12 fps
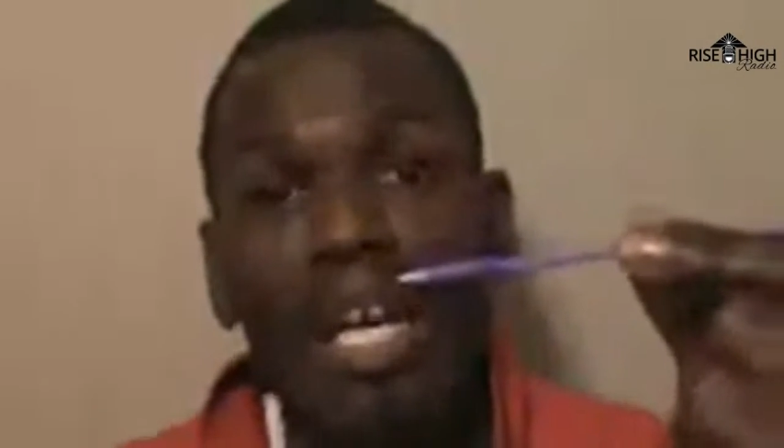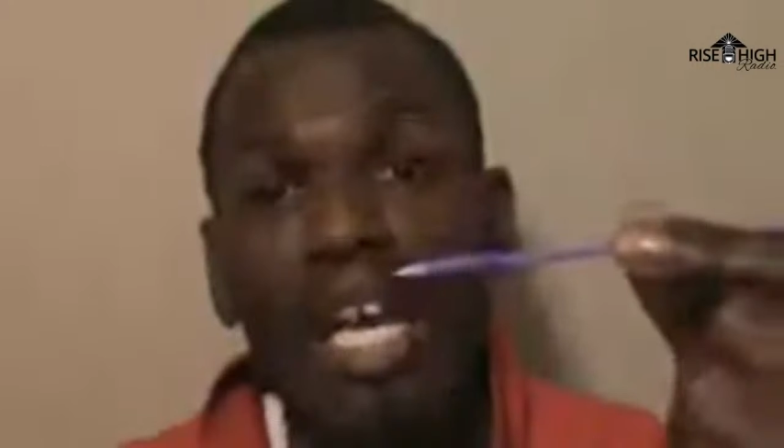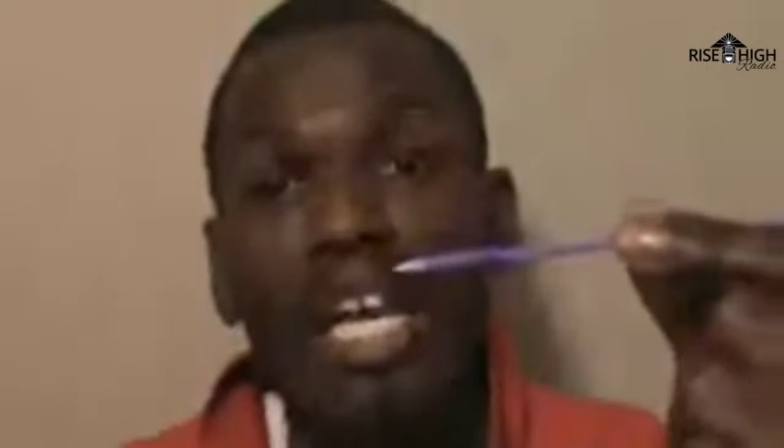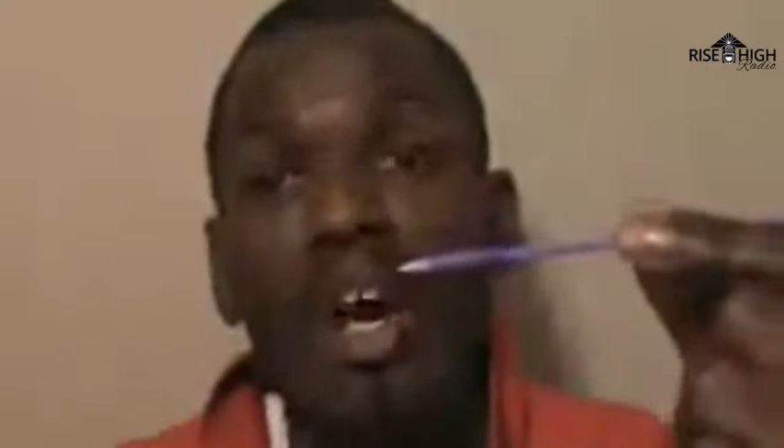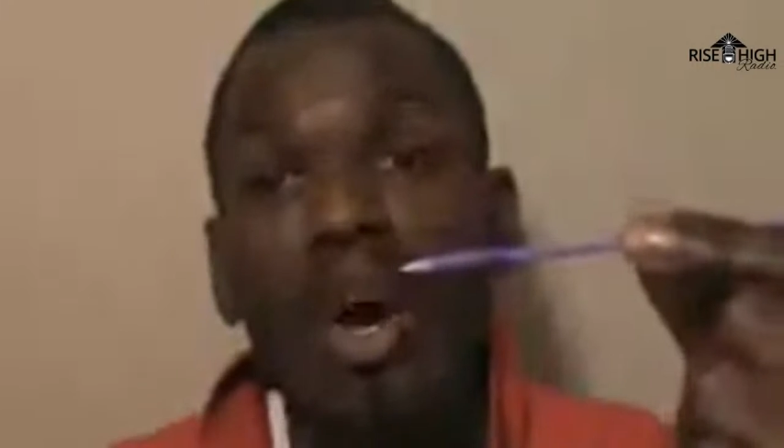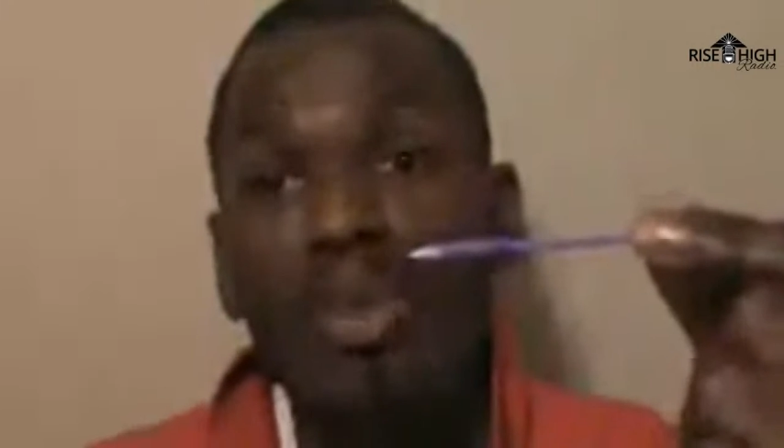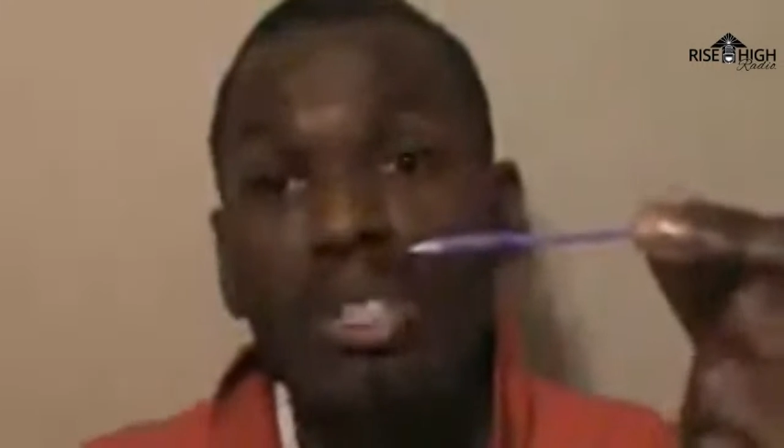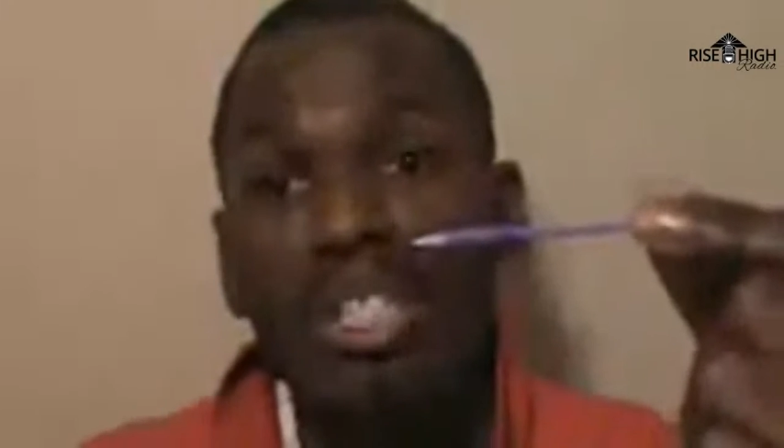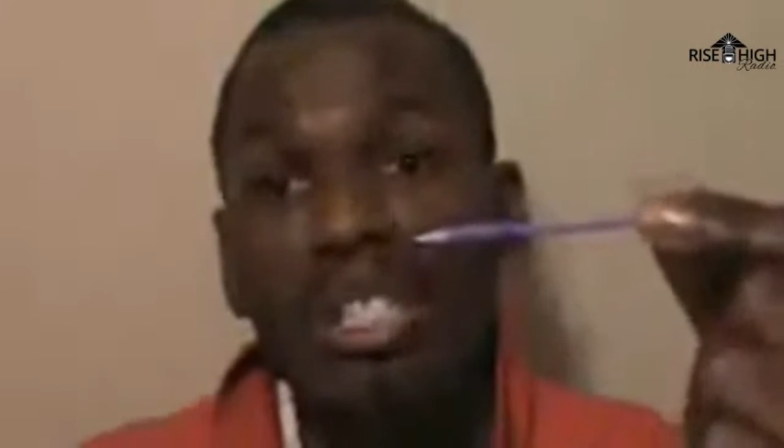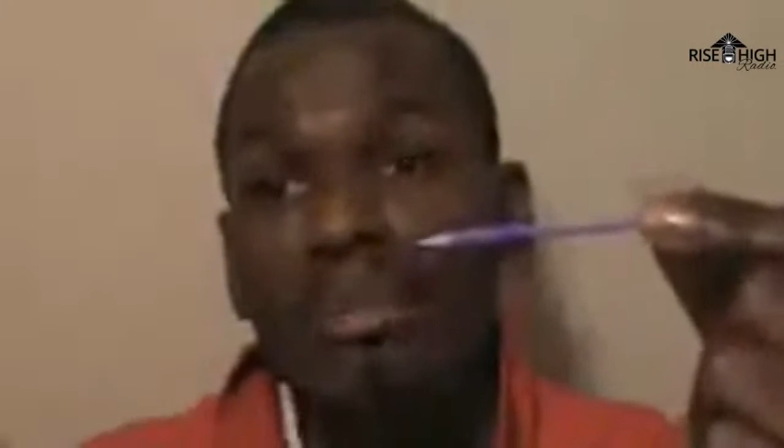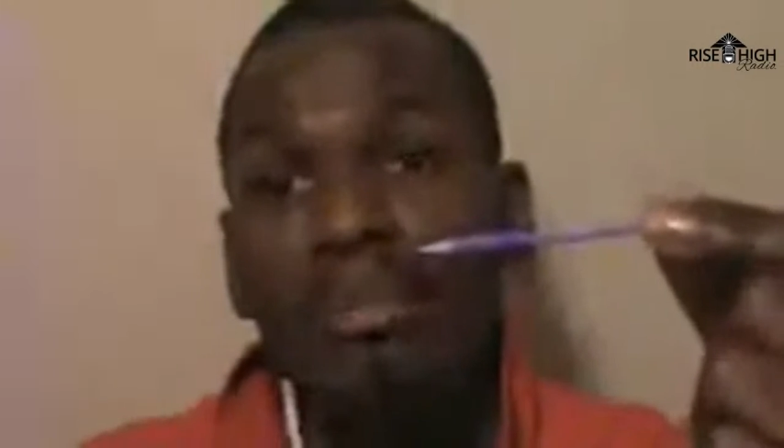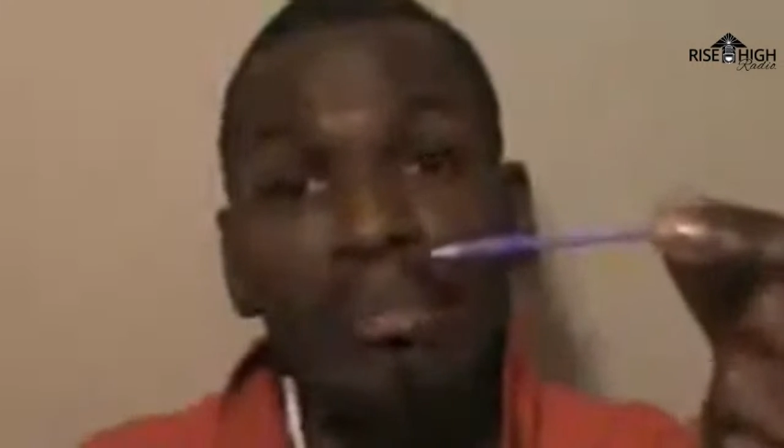it goes
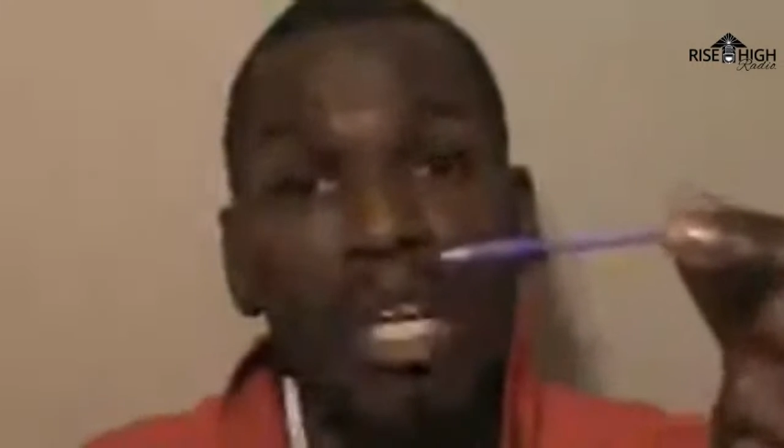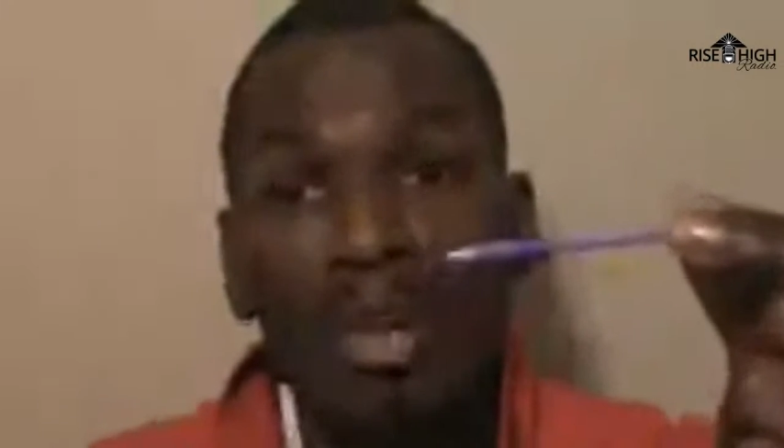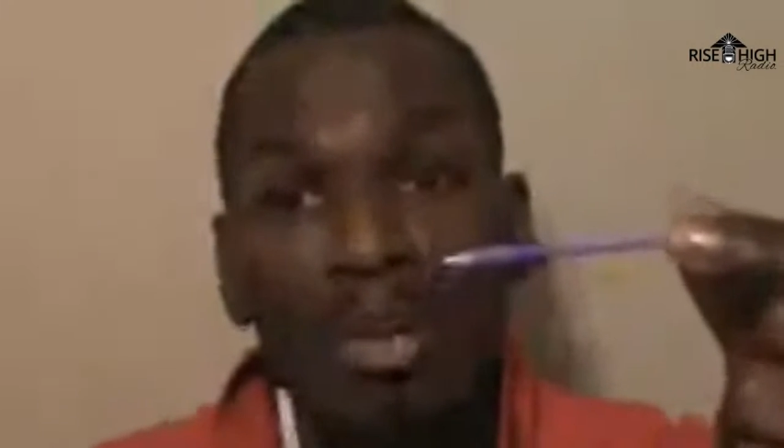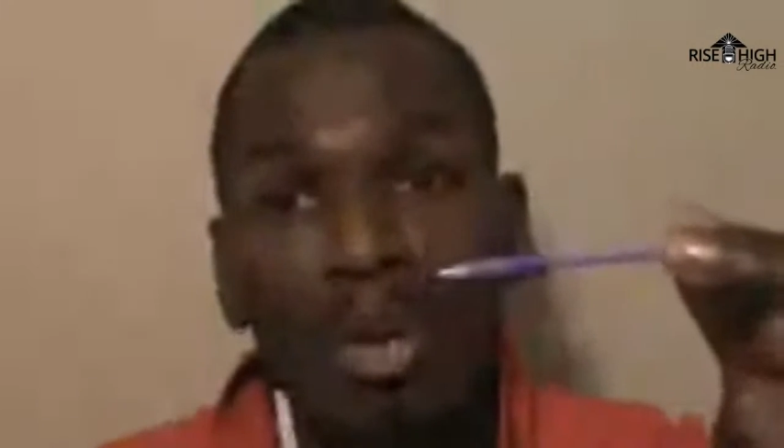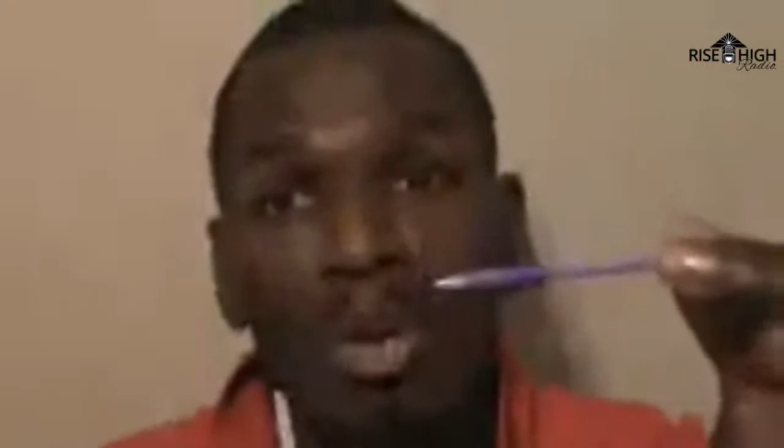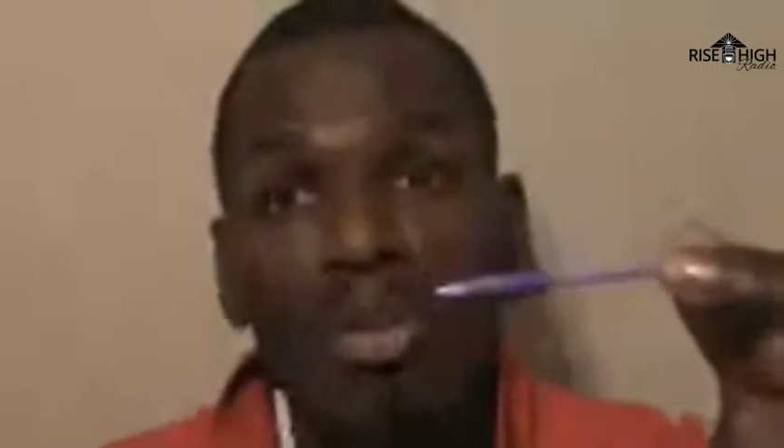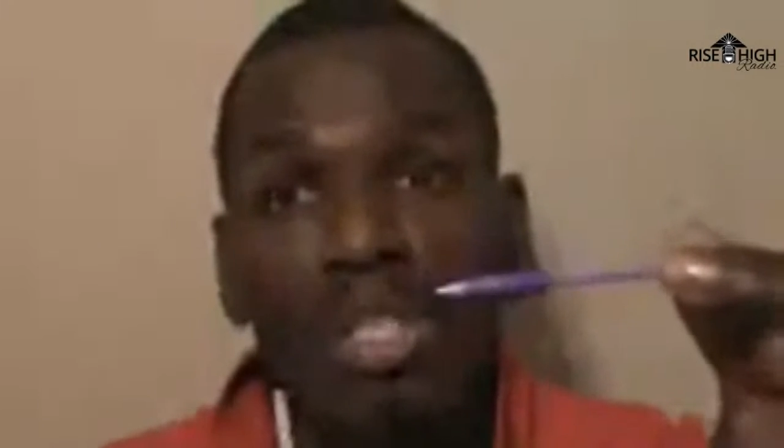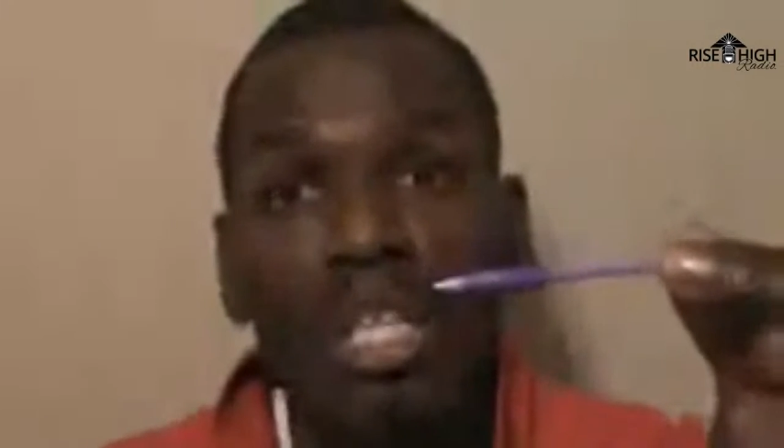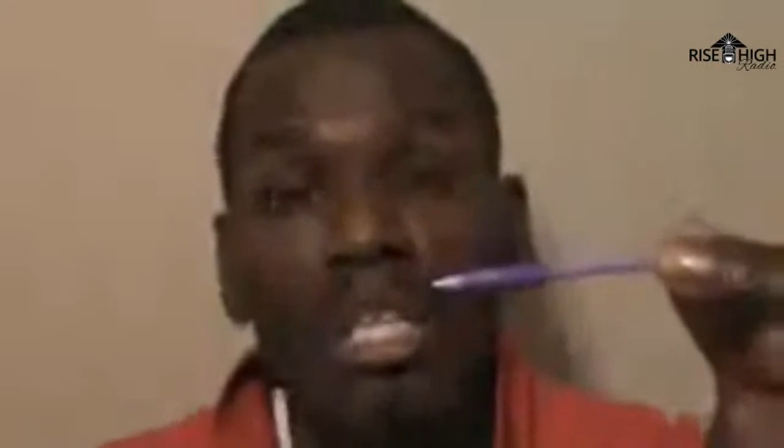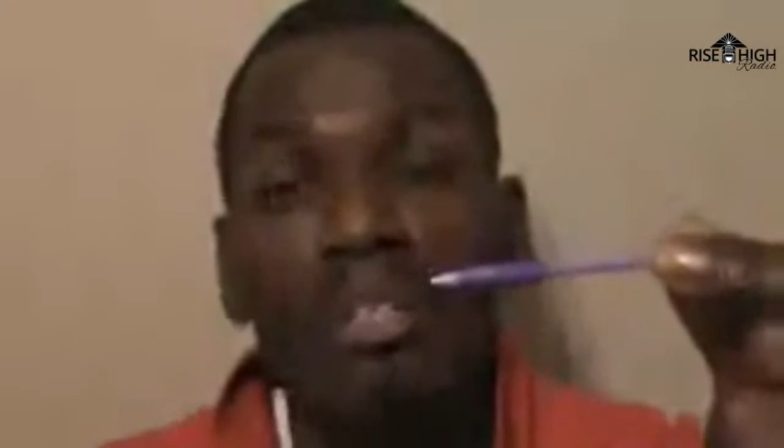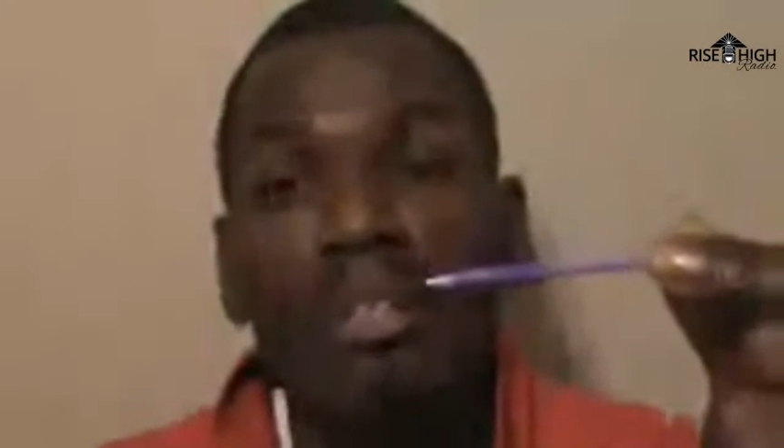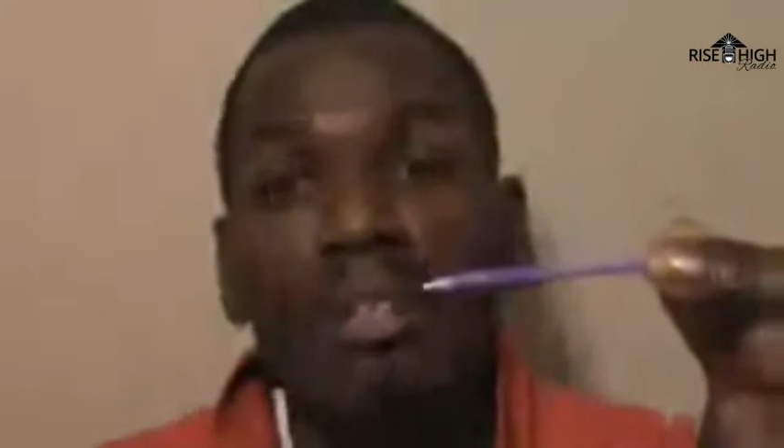into minerals
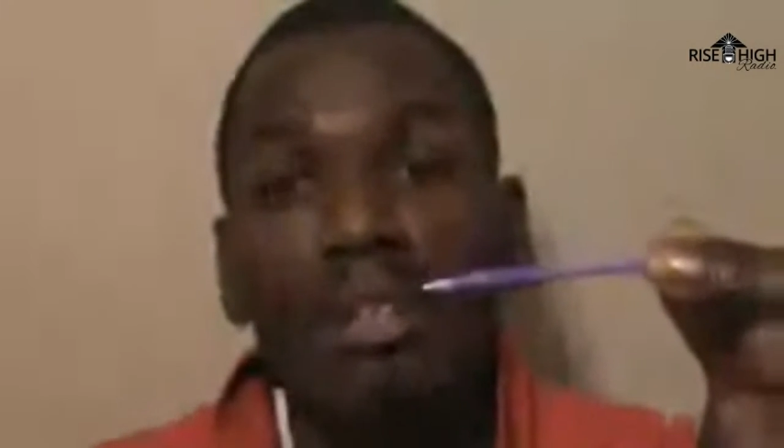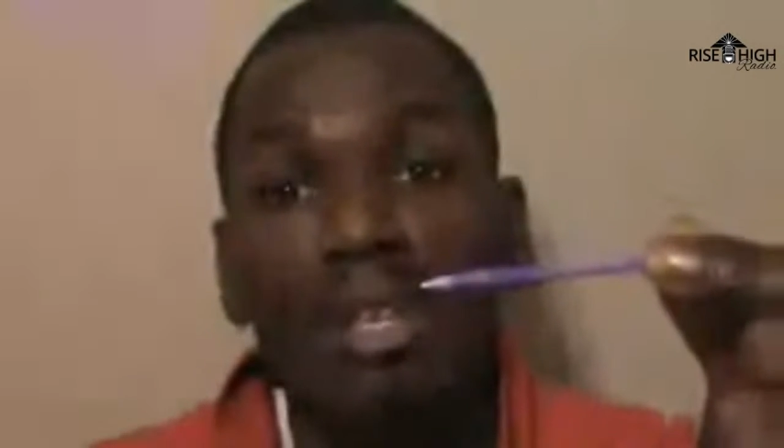and